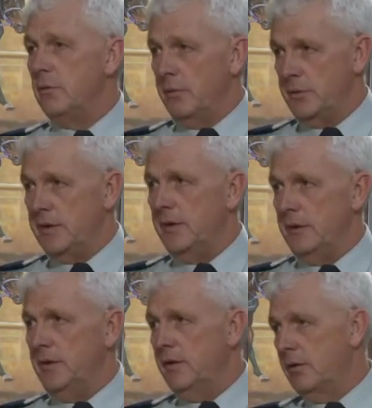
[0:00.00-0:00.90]

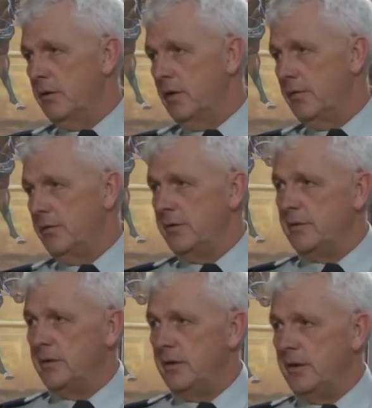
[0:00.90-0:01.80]
represented in our
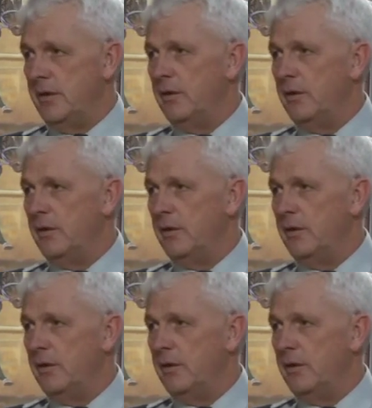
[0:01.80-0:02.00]
office. I think